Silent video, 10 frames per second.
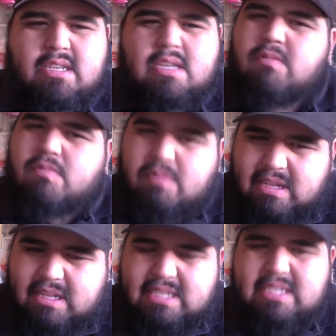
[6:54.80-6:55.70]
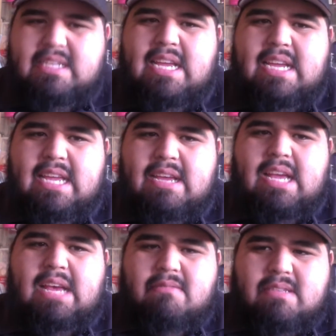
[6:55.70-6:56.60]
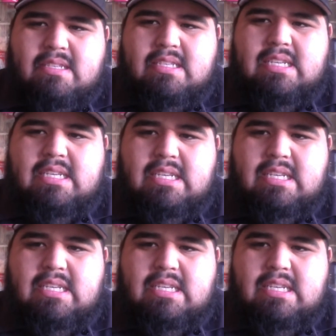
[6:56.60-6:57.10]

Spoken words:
really just like, it was